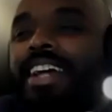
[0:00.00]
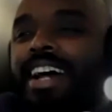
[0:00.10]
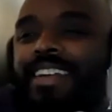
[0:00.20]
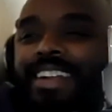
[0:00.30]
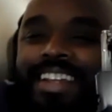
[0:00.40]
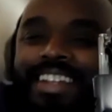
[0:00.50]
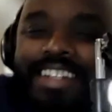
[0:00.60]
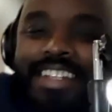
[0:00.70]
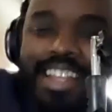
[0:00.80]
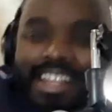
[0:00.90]
All right.
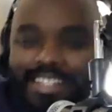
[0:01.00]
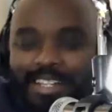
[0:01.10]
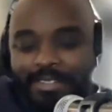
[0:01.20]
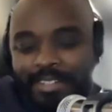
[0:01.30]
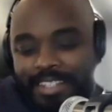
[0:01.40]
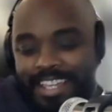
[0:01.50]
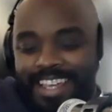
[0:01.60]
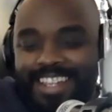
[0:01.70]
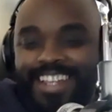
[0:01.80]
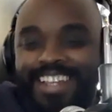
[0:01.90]
That's enough of
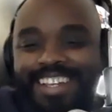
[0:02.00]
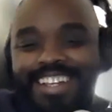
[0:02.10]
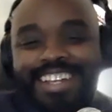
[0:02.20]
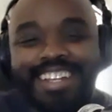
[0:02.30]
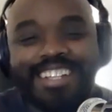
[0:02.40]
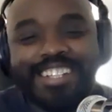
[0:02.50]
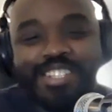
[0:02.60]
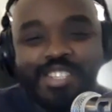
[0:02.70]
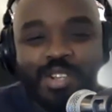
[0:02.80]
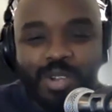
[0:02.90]
that.
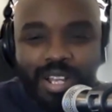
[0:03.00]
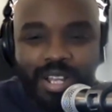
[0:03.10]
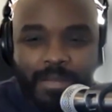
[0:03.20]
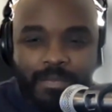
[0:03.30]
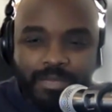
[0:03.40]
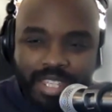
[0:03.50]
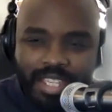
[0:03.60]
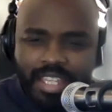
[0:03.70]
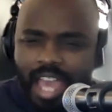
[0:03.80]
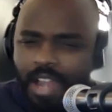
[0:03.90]
So I
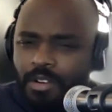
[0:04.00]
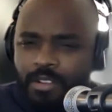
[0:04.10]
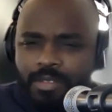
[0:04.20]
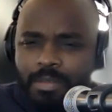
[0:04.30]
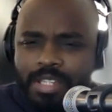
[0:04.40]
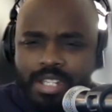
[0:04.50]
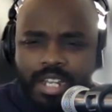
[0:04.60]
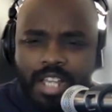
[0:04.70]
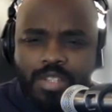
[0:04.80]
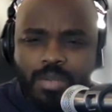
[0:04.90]
don't know if you mentioned it
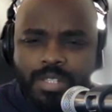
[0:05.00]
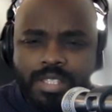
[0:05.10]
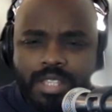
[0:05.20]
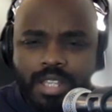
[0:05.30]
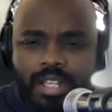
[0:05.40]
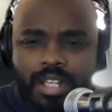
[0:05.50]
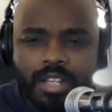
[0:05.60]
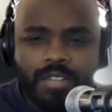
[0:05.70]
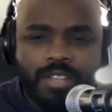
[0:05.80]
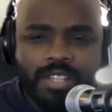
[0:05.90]
or not. So what's
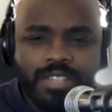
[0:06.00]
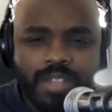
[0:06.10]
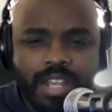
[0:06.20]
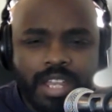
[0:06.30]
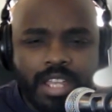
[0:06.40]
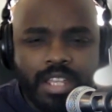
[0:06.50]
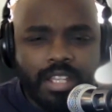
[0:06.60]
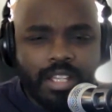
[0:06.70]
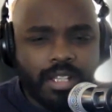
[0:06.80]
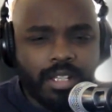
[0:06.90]
the restaurant that
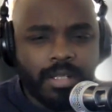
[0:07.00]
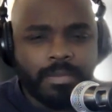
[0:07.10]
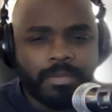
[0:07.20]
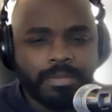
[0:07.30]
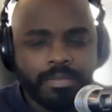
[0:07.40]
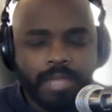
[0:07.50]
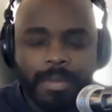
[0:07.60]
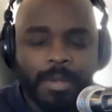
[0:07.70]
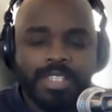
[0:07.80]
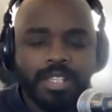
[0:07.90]

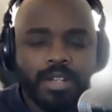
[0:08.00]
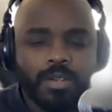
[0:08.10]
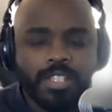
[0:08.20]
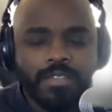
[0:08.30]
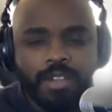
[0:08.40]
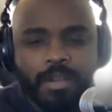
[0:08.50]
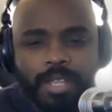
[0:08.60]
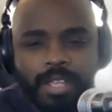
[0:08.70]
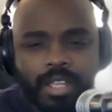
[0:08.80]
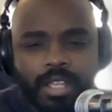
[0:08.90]
what's the oyster farm
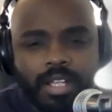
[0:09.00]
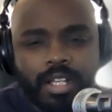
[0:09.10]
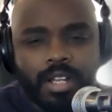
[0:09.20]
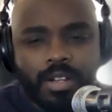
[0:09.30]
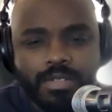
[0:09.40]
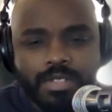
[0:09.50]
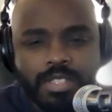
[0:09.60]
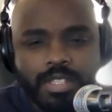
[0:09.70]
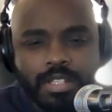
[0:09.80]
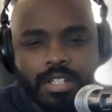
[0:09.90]
that owns
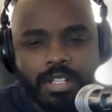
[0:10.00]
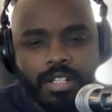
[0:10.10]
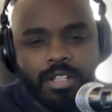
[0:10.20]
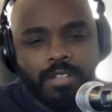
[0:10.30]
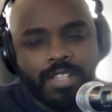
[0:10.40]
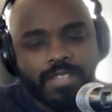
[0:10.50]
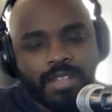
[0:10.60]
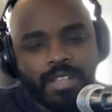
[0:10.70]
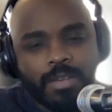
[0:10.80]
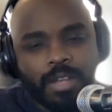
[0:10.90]
the
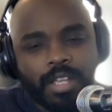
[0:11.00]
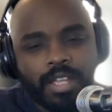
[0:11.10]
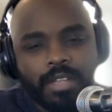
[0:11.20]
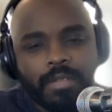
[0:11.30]
restaurant you work at?